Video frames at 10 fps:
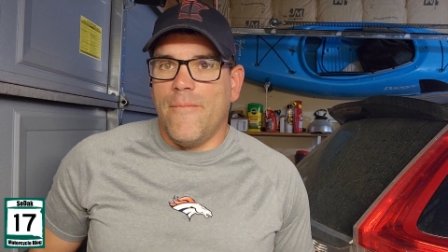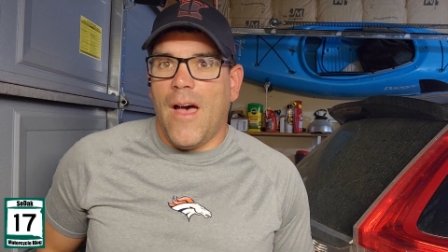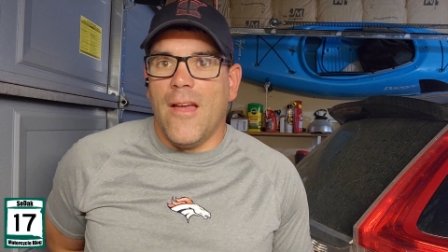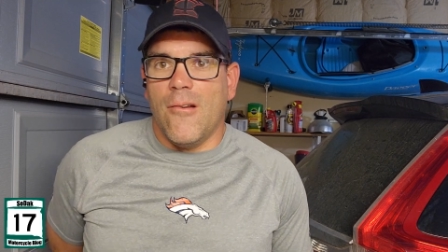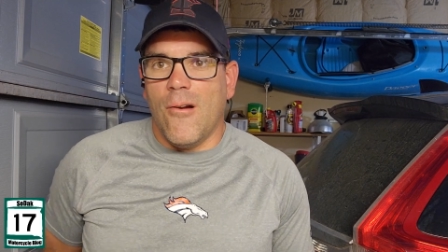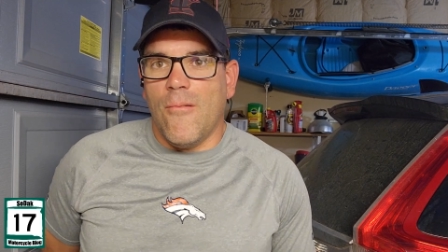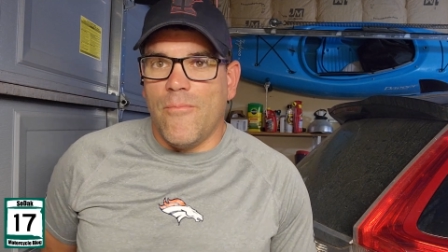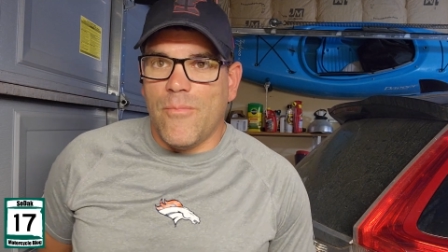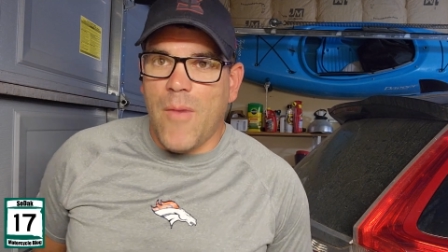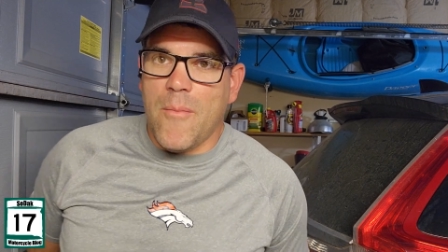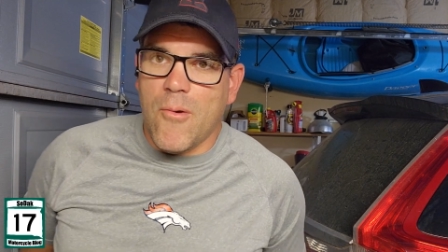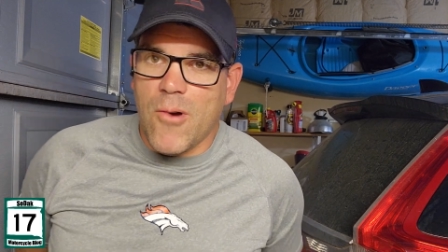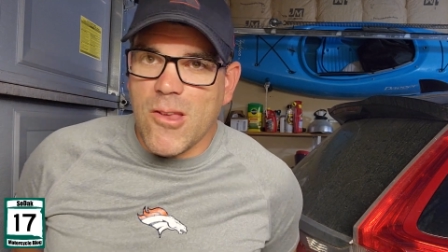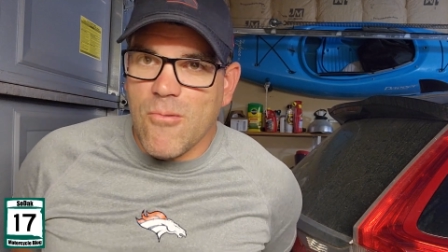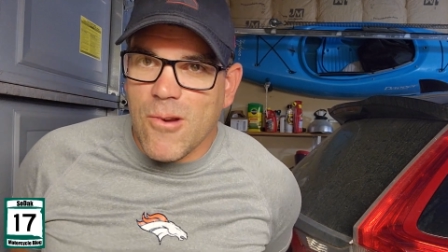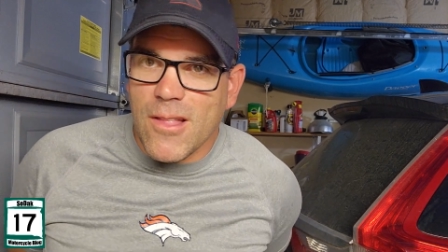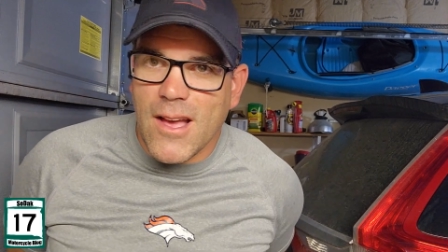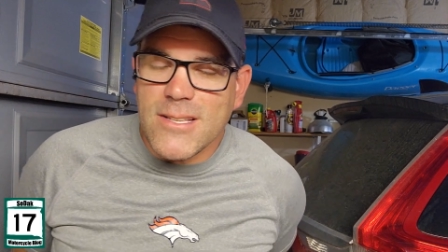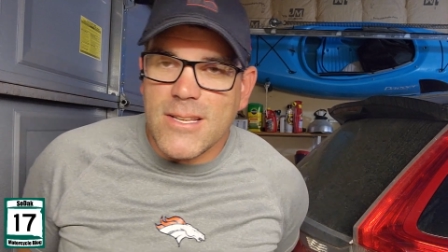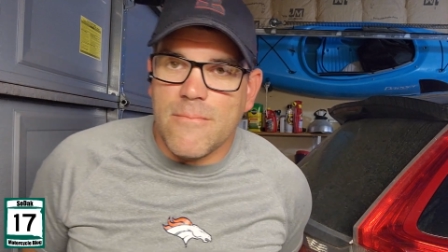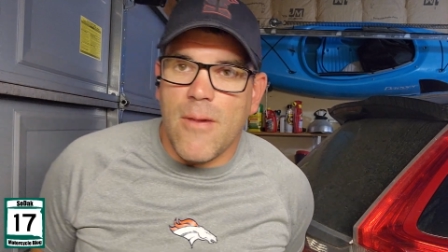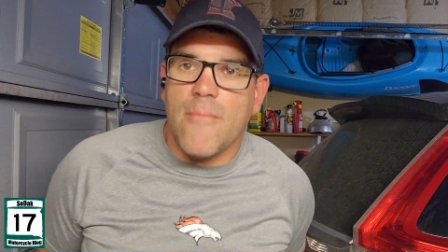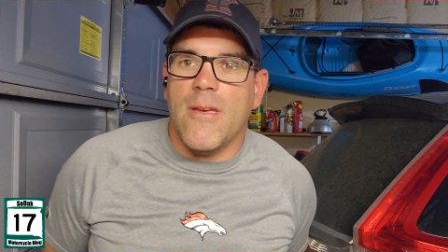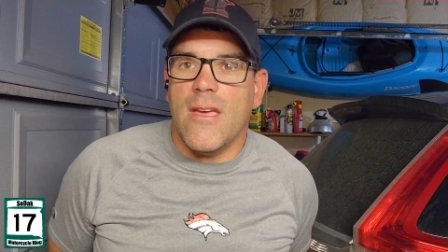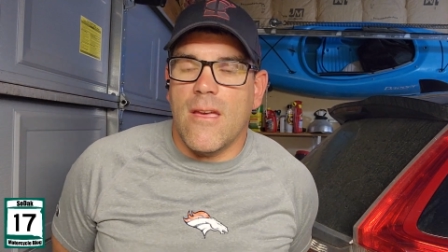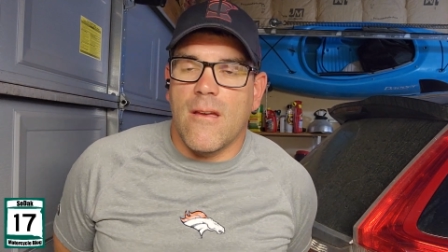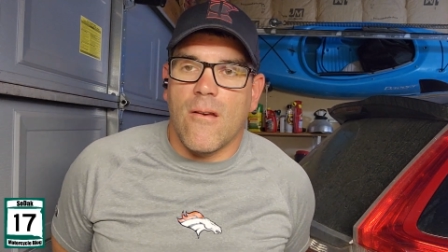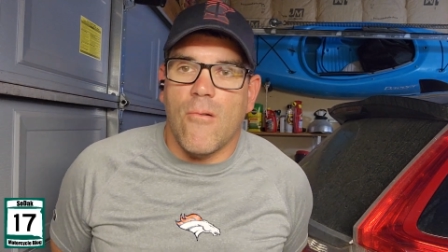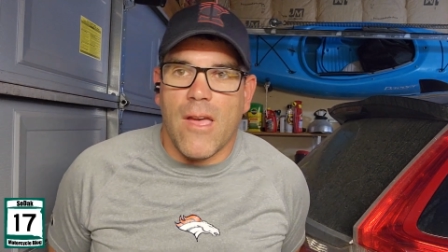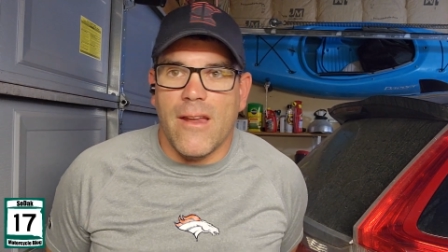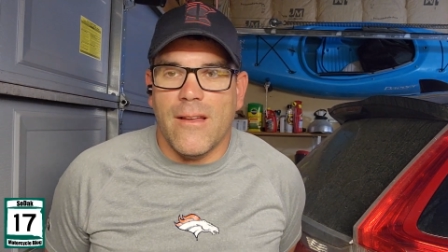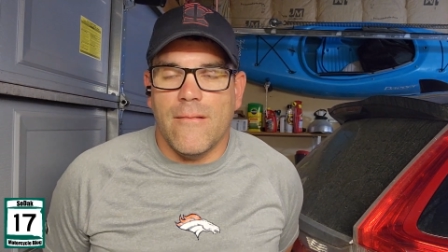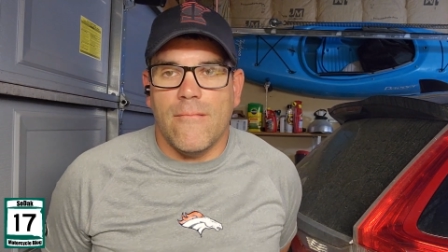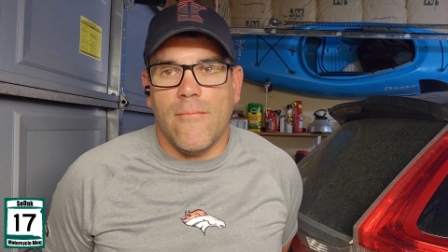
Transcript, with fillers: I don't know, maybe when you realize it, maybe go get it.